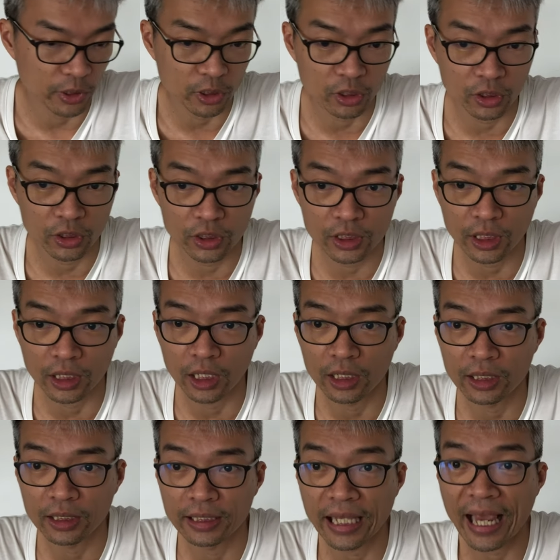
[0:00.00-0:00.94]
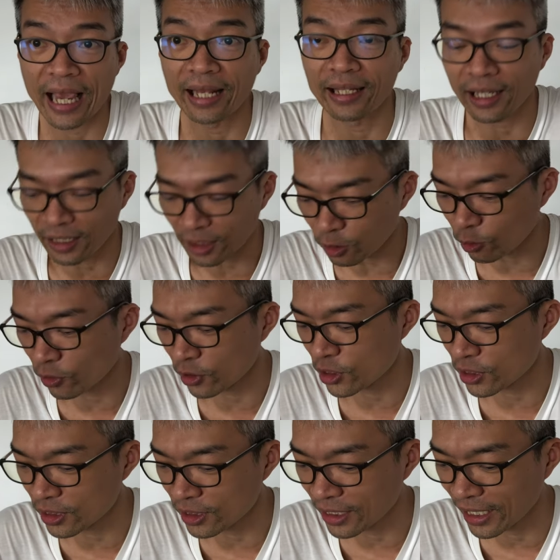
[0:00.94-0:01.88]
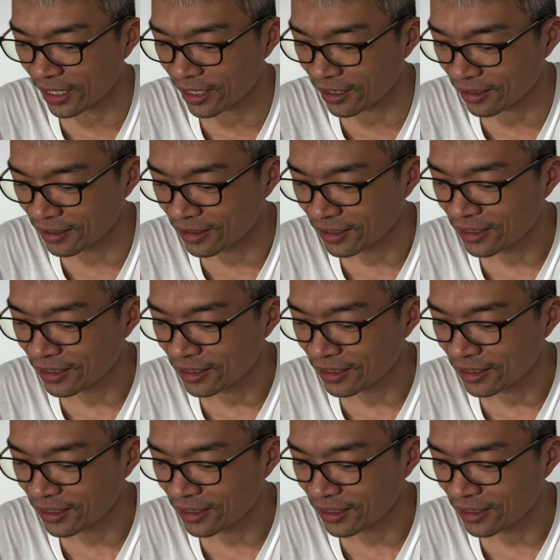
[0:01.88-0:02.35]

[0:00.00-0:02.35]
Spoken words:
Because another question that